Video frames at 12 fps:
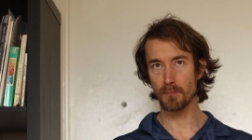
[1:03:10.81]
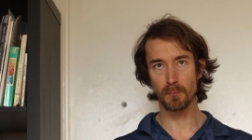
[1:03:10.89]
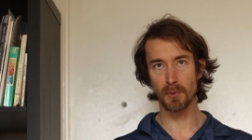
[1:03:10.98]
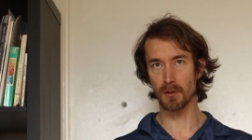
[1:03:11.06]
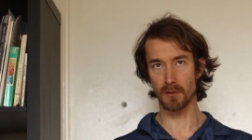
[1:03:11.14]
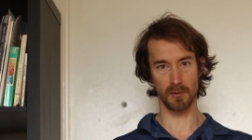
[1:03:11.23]

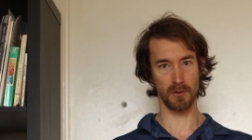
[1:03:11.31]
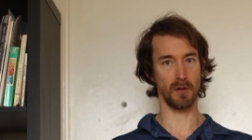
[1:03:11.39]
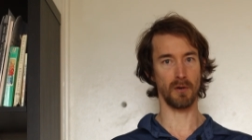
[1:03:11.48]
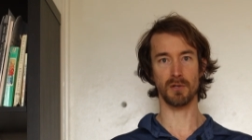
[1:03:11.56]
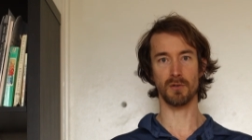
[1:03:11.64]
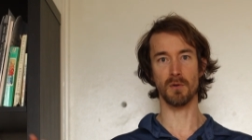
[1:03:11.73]
political
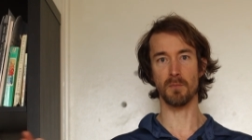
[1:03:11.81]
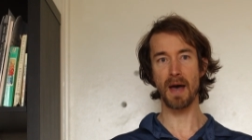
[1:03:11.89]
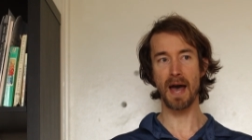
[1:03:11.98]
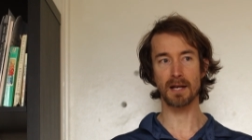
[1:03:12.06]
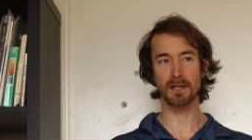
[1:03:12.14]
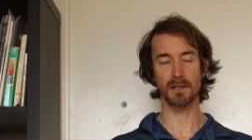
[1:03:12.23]
donors doing
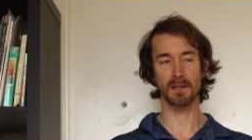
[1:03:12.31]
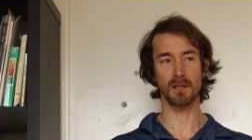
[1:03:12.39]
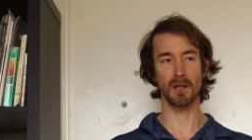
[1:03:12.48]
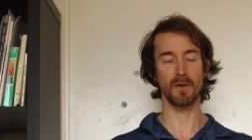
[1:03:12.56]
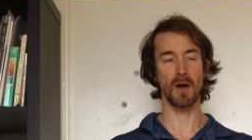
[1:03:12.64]
PACs and stuff.